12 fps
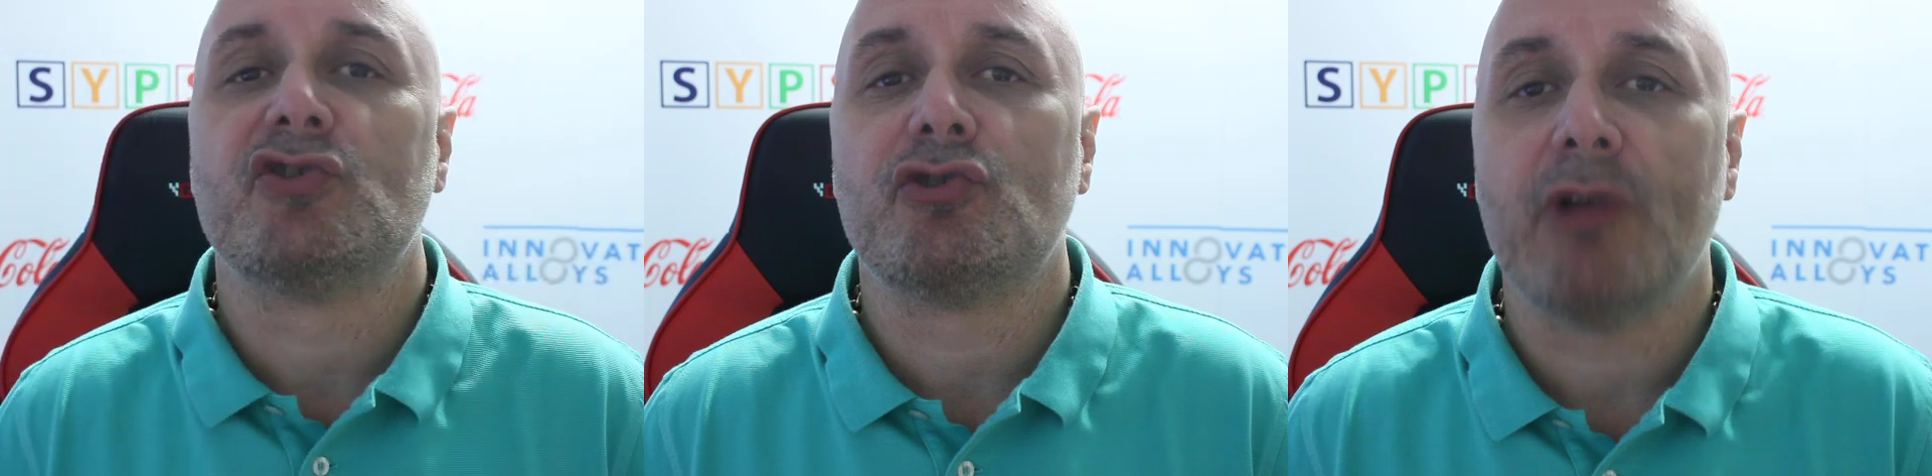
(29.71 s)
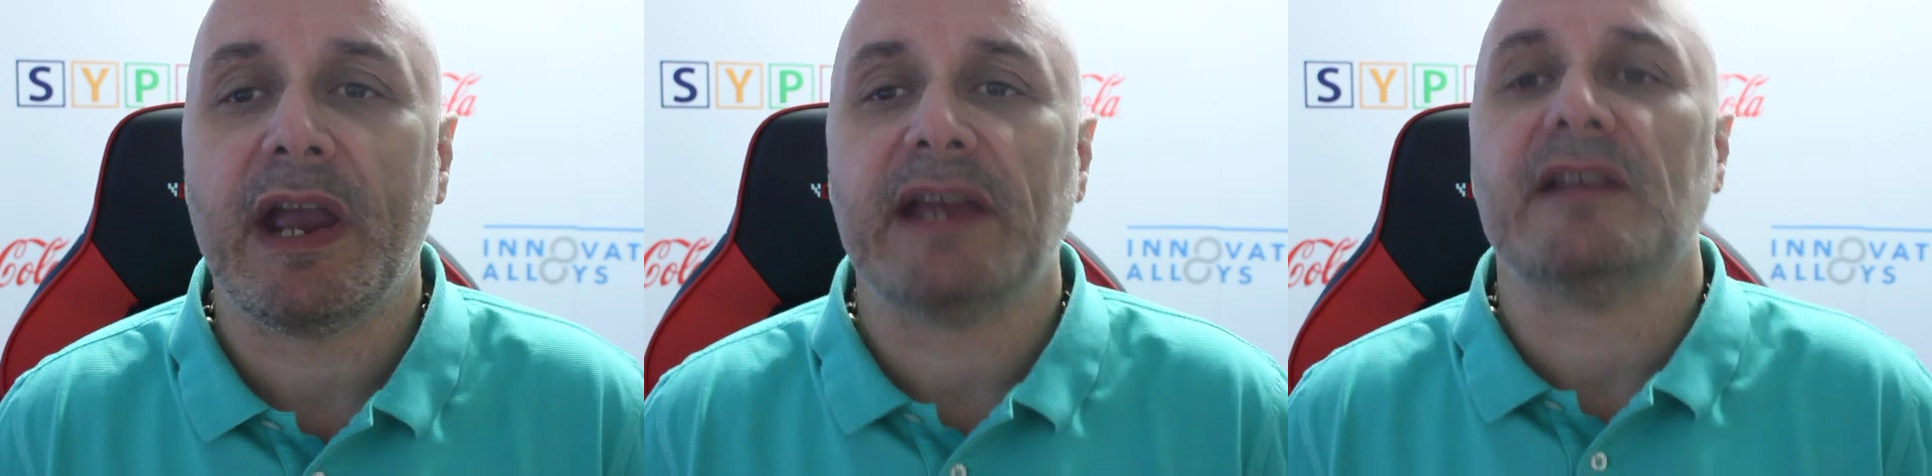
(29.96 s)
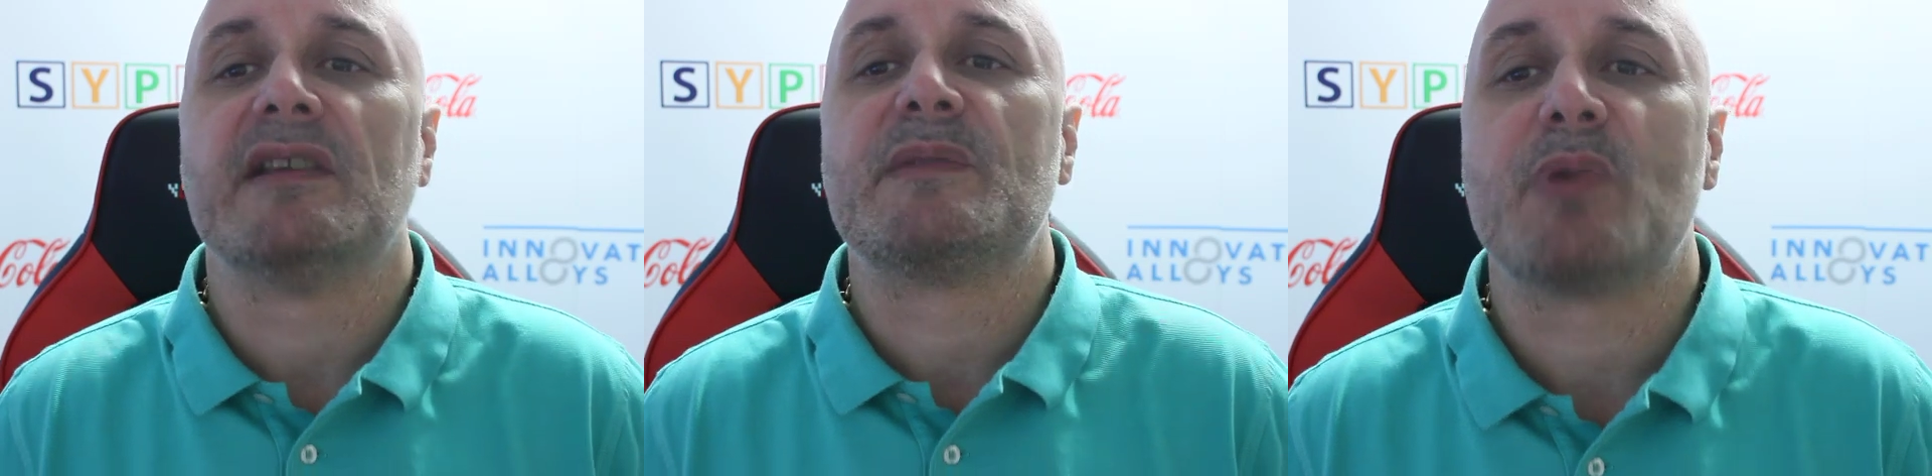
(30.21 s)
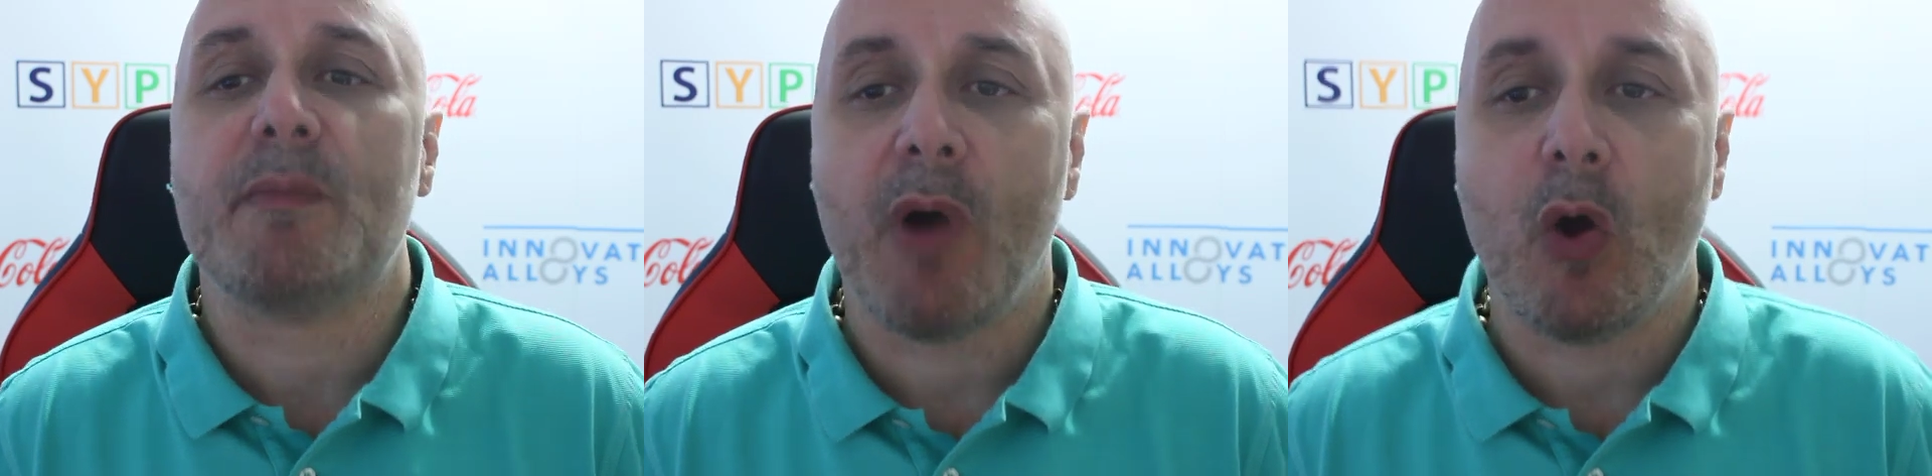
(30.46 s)
trainers,
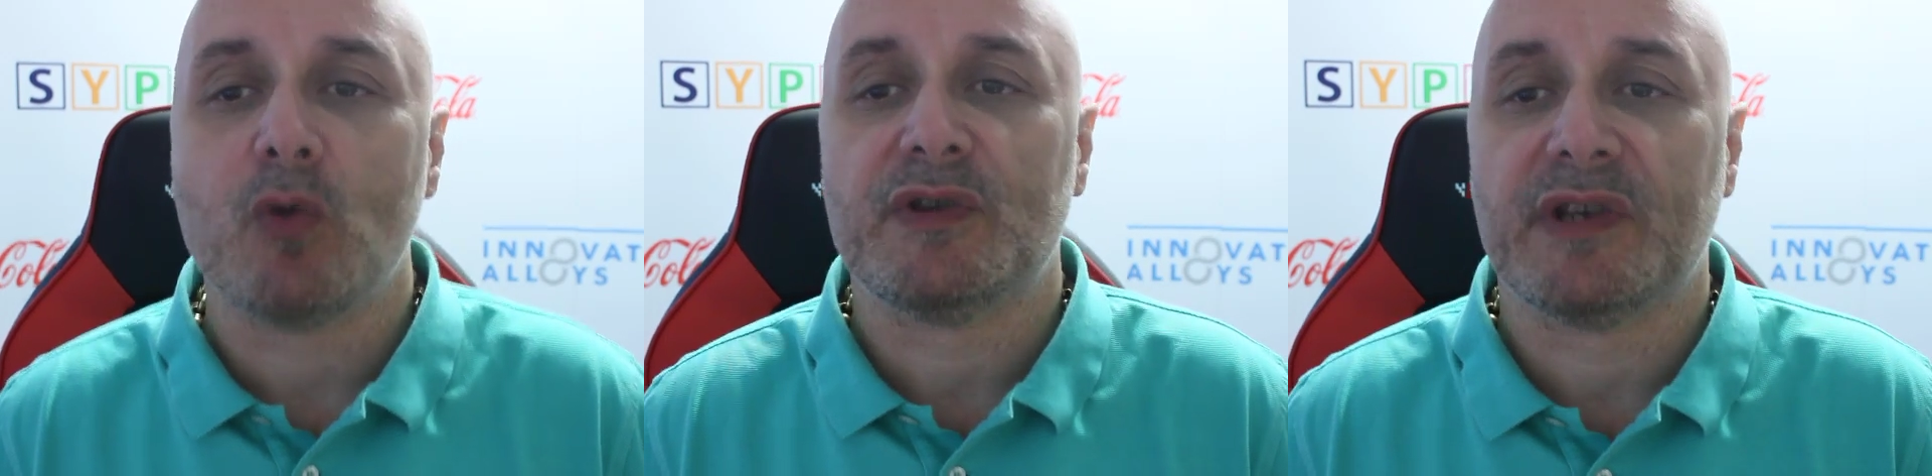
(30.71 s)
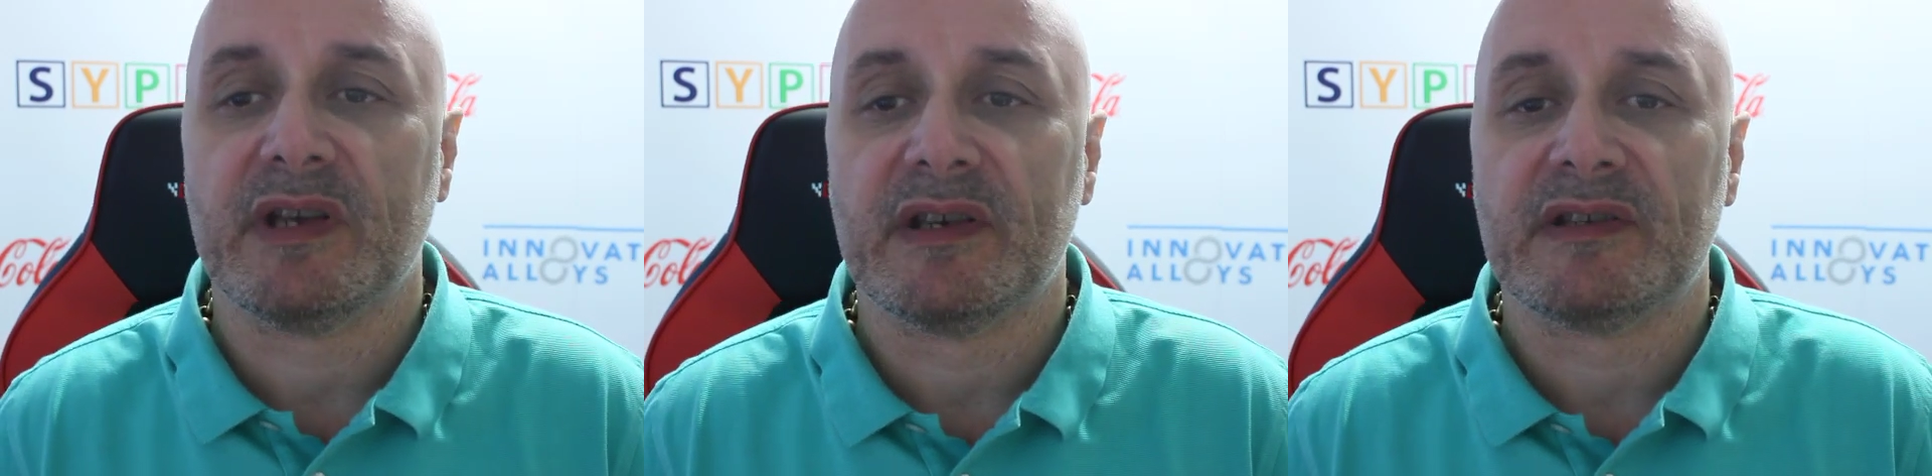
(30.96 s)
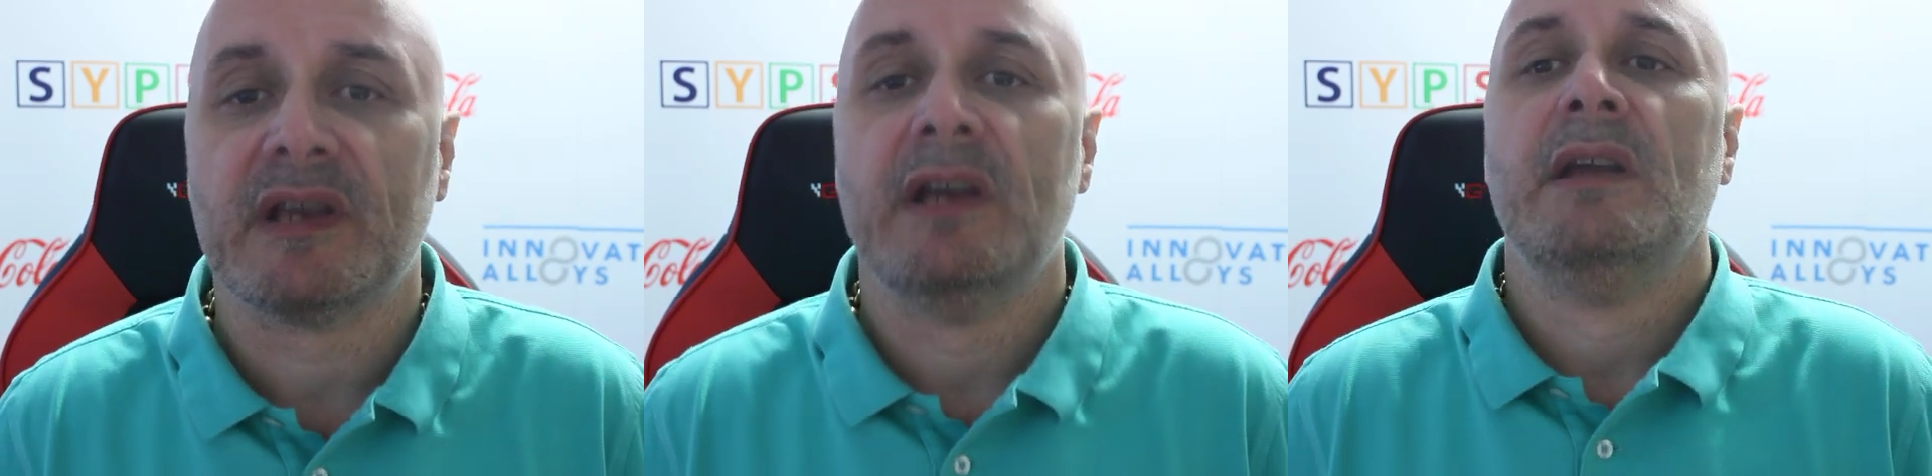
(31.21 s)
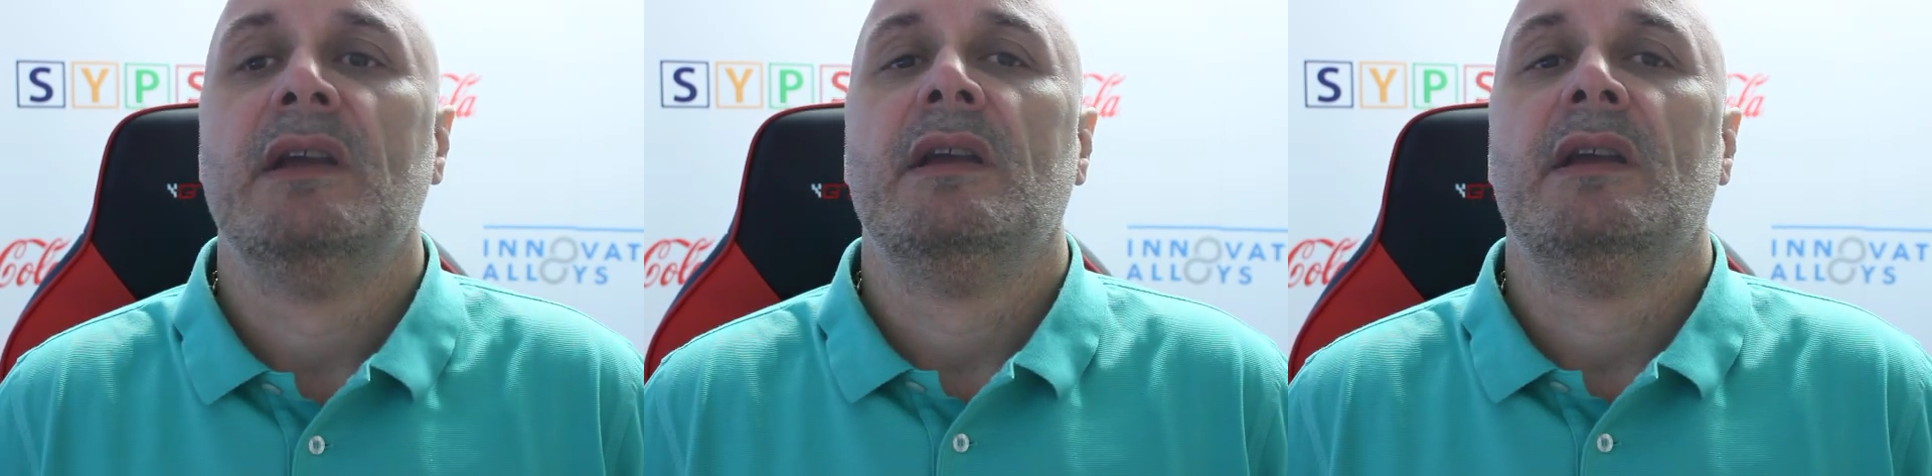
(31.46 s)
promoters.